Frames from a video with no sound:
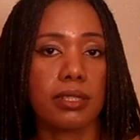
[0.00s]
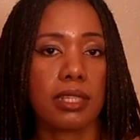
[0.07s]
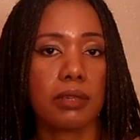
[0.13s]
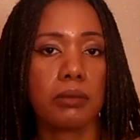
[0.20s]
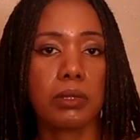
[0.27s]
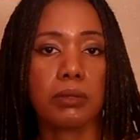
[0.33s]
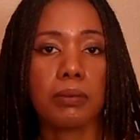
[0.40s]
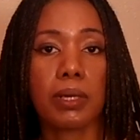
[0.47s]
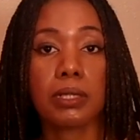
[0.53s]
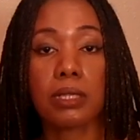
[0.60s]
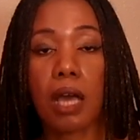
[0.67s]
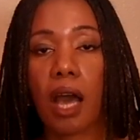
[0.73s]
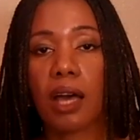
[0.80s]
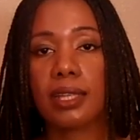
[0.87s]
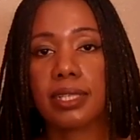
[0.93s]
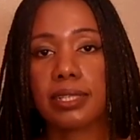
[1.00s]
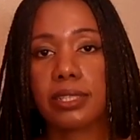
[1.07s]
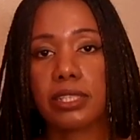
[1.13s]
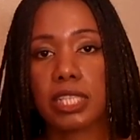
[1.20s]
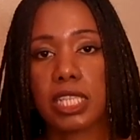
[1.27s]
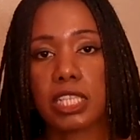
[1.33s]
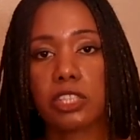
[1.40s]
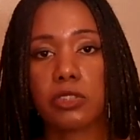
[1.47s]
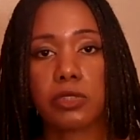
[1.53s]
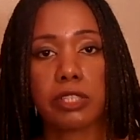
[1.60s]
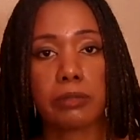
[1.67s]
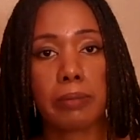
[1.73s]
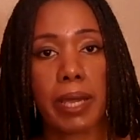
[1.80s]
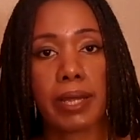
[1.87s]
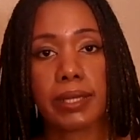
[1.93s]
They will want honesty,
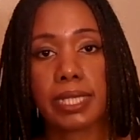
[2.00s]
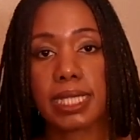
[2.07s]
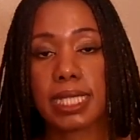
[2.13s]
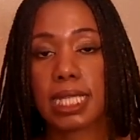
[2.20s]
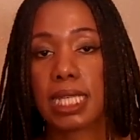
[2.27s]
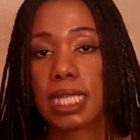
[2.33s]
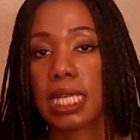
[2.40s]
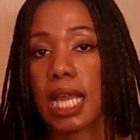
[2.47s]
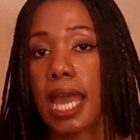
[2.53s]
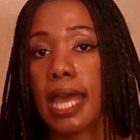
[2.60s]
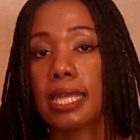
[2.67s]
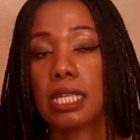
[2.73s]
transparency,